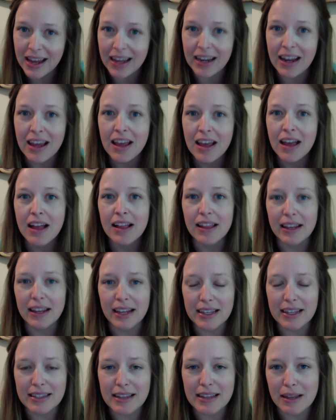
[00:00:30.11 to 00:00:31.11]
And
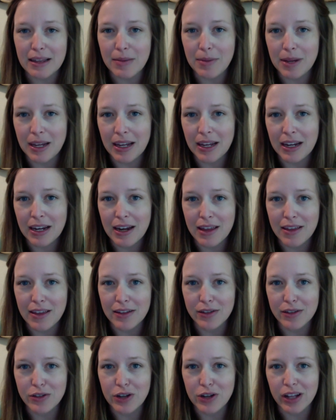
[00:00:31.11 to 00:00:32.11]
like I said at the beginning of
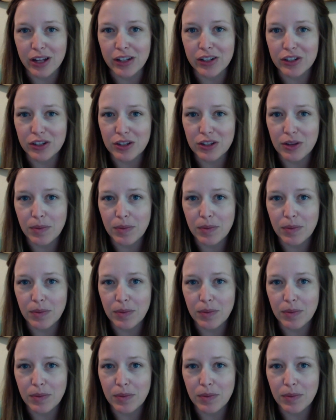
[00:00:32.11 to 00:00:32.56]
this challenge,